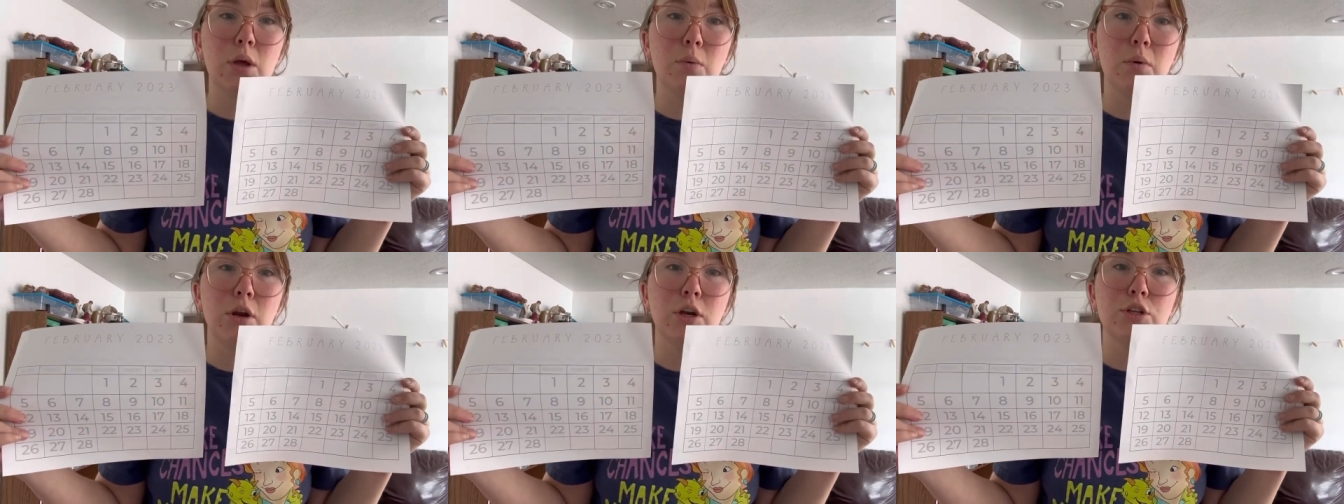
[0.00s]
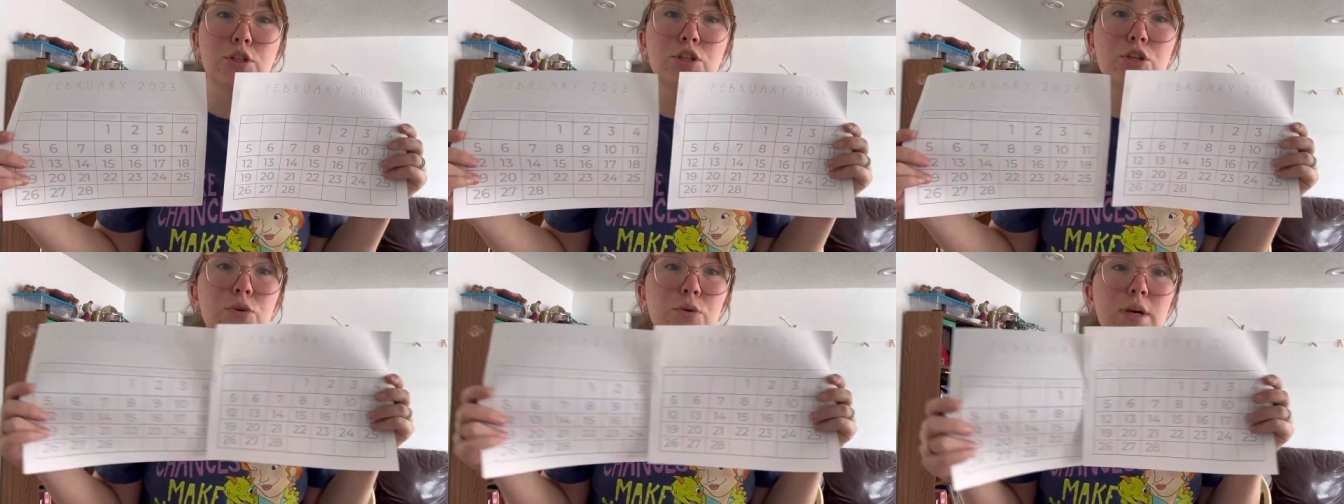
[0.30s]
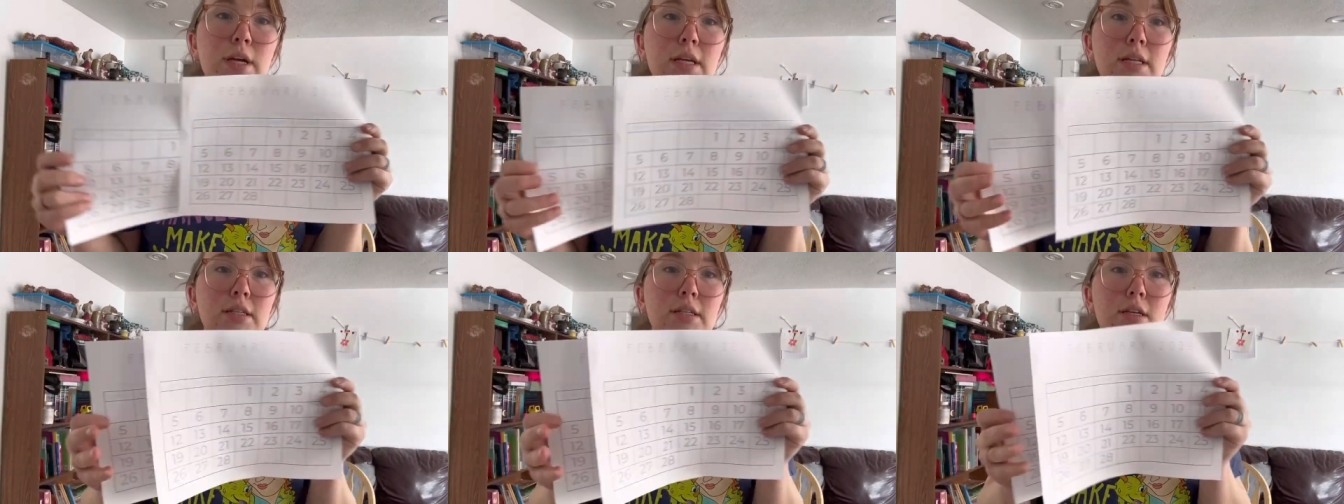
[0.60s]
want to do
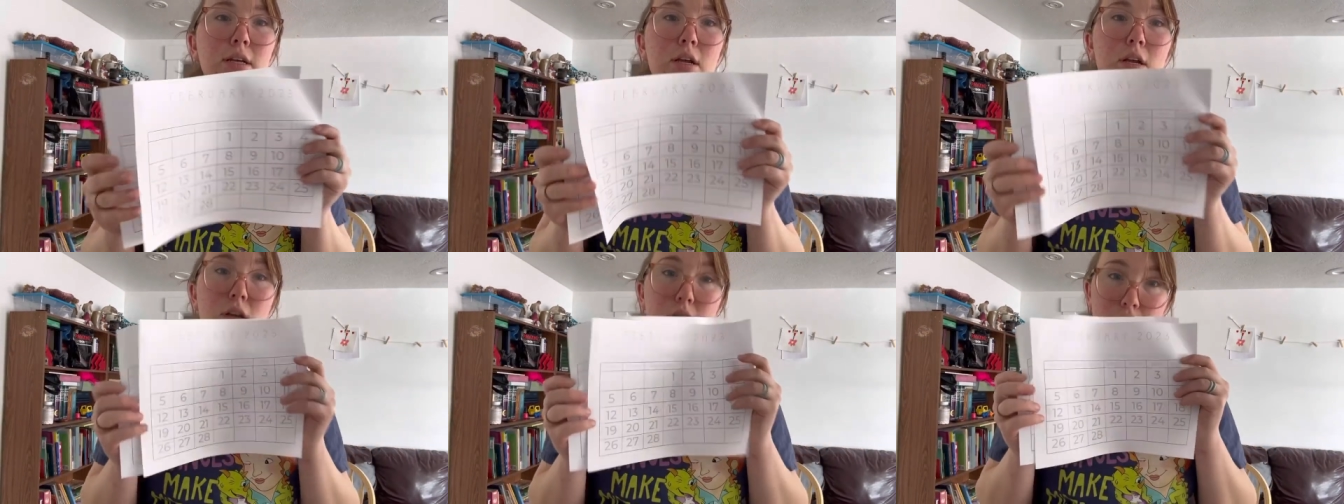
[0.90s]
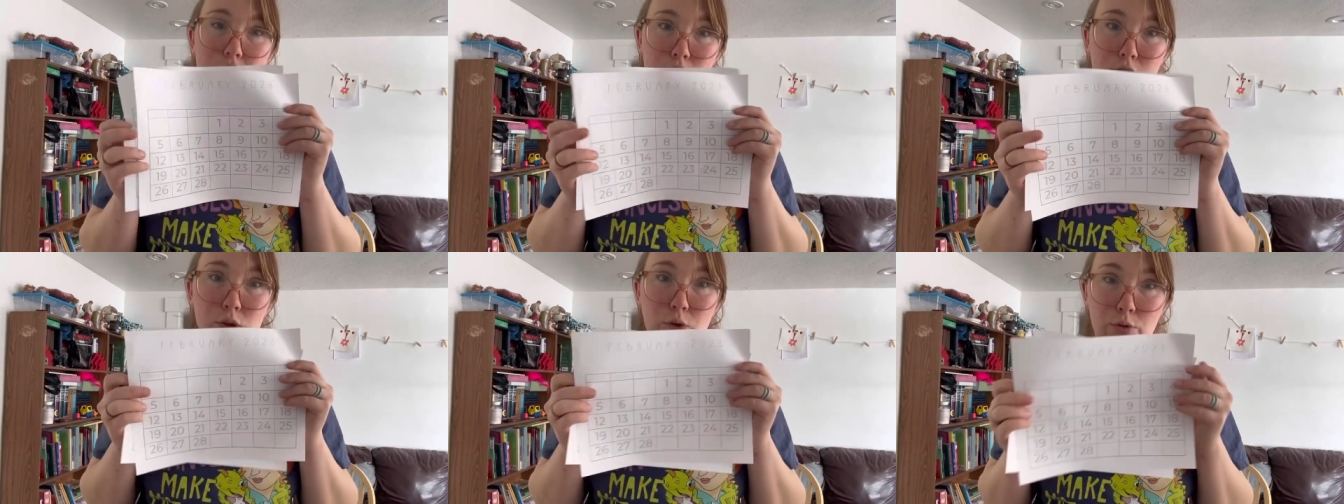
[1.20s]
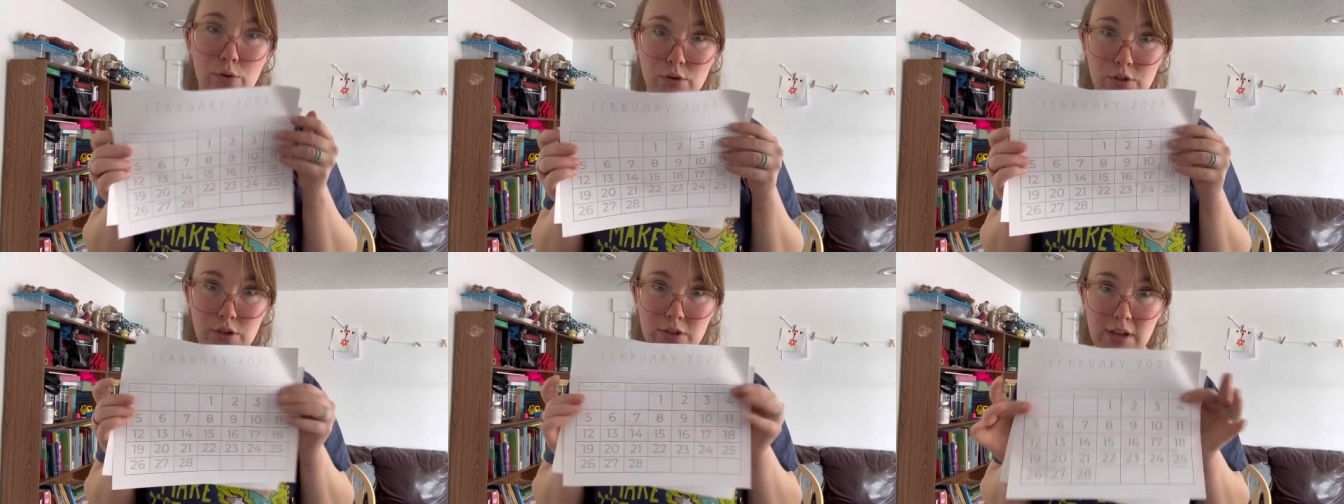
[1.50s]
it. So
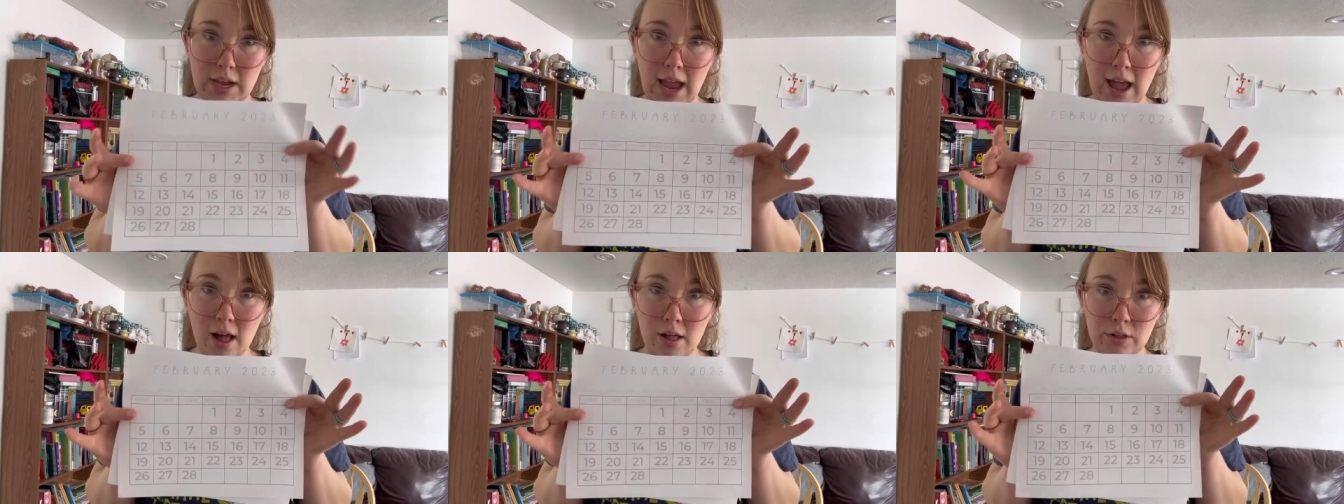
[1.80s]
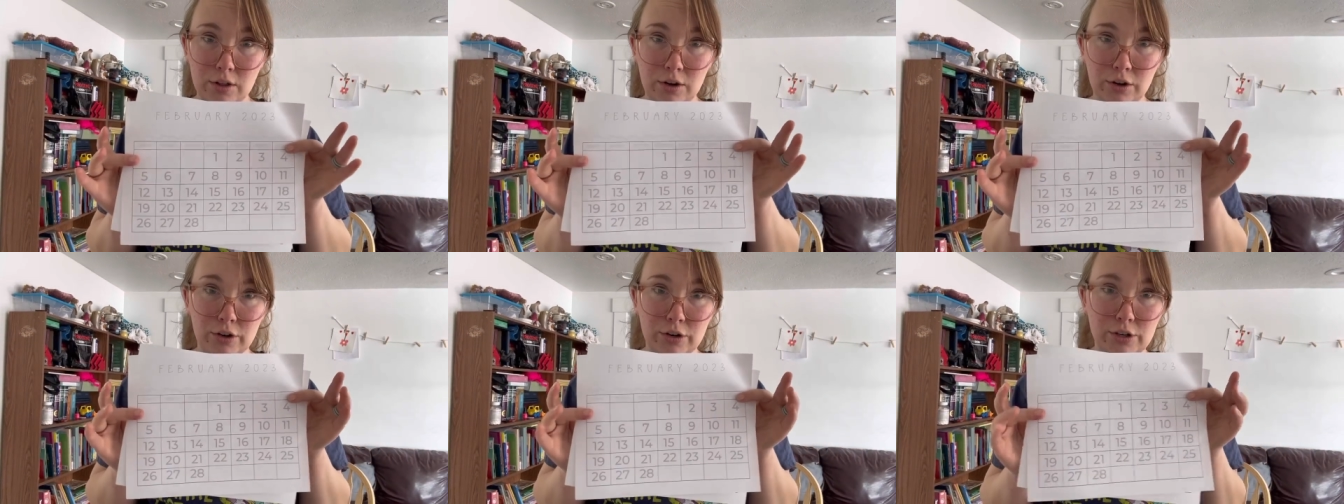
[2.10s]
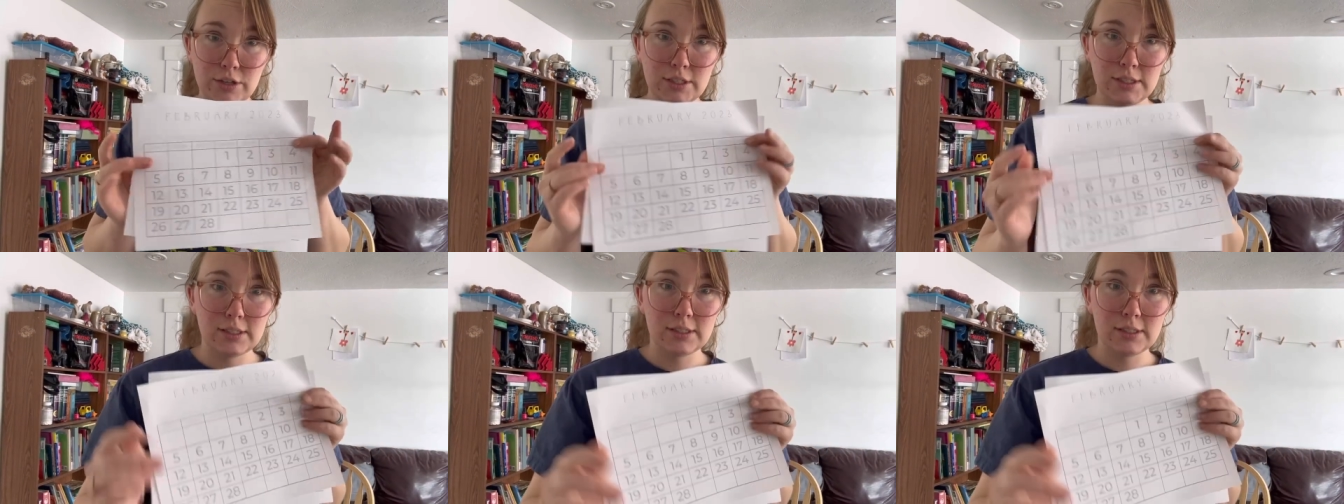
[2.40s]
those are the calendars.